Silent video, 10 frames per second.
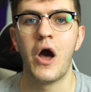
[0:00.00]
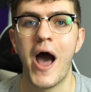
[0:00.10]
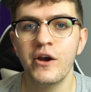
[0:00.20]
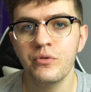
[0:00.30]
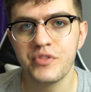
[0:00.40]
Now,
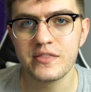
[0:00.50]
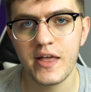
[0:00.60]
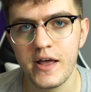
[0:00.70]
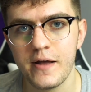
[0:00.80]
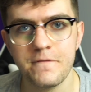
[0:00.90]
I don't think
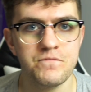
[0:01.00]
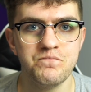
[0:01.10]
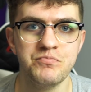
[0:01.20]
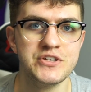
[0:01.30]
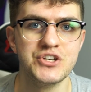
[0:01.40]
that
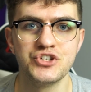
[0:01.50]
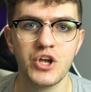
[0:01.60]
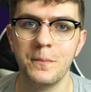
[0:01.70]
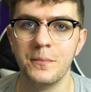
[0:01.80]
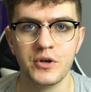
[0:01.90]
this is
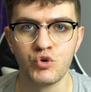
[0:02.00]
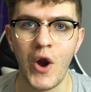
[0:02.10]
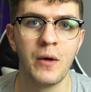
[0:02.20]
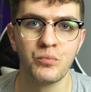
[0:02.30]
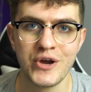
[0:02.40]
some
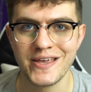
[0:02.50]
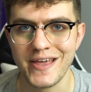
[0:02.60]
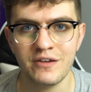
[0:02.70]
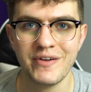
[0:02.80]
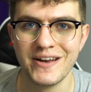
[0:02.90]

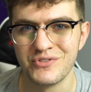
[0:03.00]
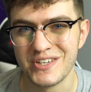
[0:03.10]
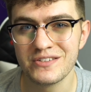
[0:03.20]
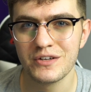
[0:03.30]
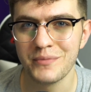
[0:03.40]
groundbreaking innovative
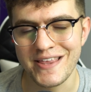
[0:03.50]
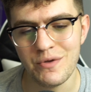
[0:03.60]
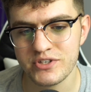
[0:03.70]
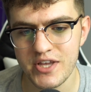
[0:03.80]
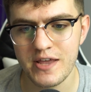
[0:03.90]
system like
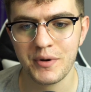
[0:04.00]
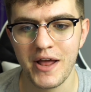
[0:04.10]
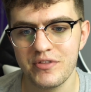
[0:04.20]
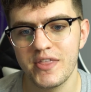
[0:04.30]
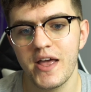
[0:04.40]
he was saying but
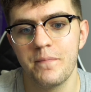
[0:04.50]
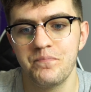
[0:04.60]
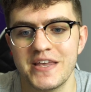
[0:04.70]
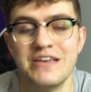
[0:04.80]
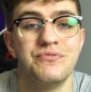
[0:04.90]
i think that
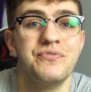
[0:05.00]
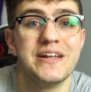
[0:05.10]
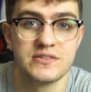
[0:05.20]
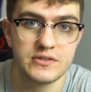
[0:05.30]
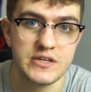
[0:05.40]
he
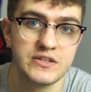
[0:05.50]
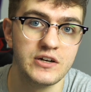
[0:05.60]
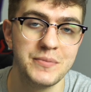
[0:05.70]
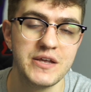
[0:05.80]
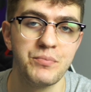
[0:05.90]
fits he's
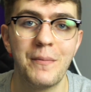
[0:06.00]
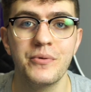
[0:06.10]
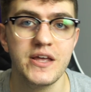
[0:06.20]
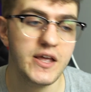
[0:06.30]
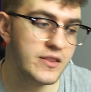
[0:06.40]
going to be
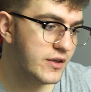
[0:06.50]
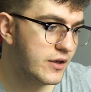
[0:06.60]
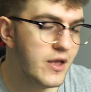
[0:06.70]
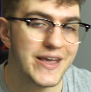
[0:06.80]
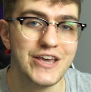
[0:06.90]
probably in
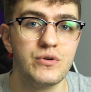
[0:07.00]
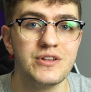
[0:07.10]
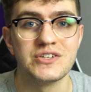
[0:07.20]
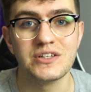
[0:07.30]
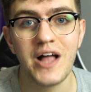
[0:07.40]
the either
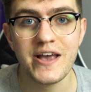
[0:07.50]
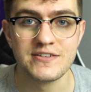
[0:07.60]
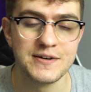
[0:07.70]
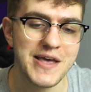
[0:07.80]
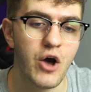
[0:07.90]
in the slot
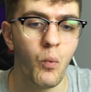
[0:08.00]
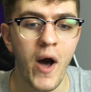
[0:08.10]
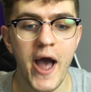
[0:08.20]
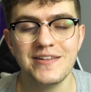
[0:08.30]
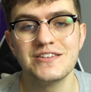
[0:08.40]
he's going to be out
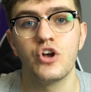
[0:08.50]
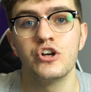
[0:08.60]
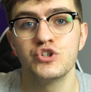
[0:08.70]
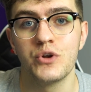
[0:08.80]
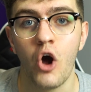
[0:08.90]
wide this is
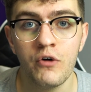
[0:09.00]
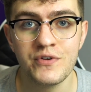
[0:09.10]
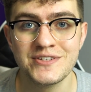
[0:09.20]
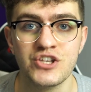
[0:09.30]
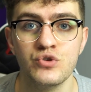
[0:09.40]
also an
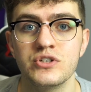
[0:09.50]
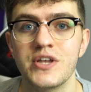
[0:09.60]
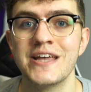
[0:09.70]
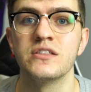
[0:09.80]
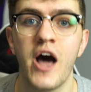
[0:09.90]
offense that
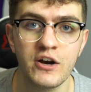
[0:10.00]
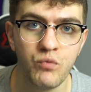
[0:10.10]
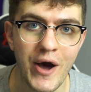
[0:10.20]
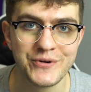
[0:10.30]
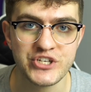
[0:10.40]
uses a lot
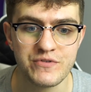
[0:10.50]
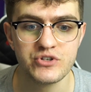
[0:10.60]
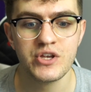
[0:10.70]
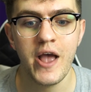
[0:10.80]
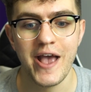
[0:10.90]
of wide
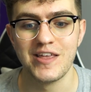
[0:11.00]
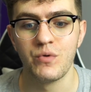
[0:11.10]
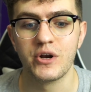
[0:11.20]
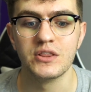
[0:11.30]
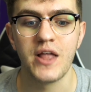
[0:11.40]
receivers and they
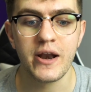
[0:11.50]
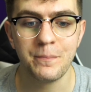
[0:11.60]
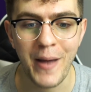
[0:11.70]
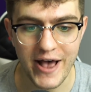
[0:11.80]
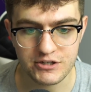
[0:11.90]
run a lot
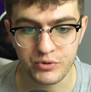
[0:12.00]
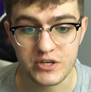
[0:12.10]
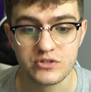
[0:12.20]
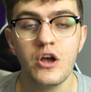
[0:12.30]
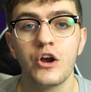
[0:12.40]
of pass plays